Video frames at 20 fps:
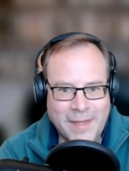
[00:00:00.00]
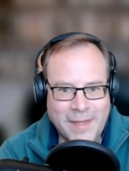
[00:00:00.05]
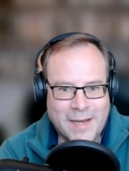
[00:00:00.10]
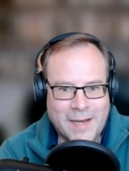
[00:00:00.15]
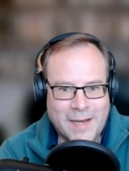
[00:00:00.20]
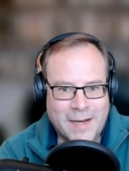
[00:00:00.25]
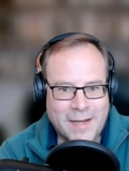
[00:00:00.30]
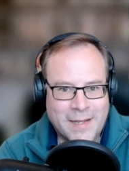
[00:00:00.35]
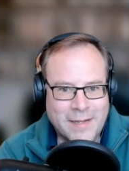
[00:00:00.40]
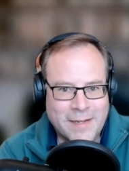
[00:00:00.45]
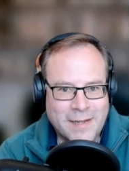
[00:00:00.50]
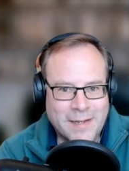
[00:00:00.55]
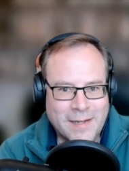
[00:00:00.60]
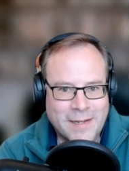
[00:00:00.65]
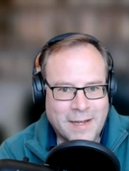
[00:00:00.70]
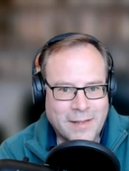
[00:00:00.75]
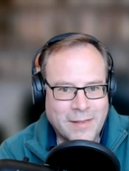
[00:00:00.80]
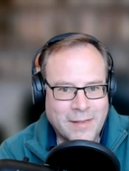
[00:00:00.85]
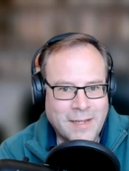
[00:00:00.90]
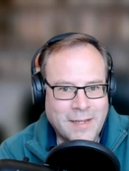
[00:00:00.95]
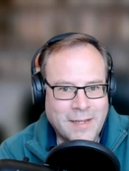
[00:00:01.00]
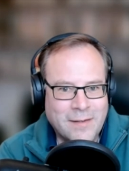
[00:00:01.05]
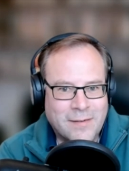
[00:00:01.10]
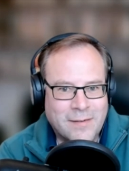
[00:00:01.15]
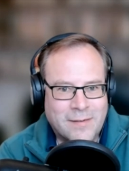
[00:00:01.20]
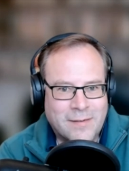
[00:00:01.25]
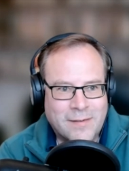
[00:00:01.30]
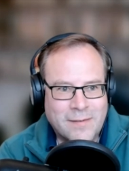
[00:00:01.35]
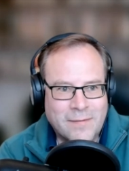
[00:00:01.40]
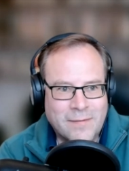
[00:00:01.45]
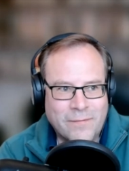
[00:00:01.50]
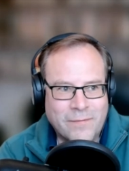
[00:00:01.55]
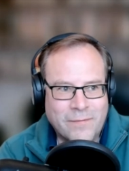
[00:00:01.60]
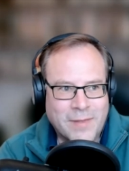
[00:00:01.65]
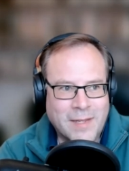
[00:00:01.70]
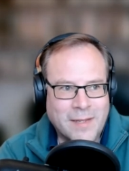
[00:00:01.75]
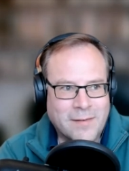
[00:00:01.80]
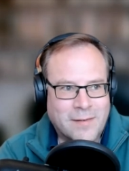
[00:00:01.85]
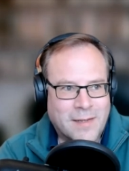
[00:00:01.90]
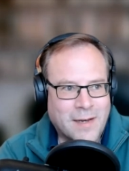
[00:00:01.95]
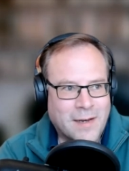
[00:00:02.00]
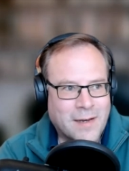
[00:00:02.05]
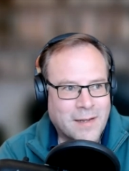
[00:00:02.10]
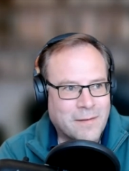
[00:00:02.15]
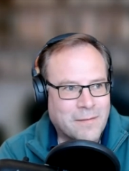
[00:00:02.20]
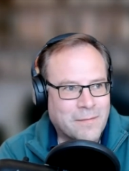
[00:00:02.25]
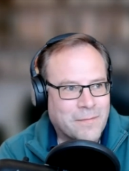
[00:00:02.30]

and and these these kind of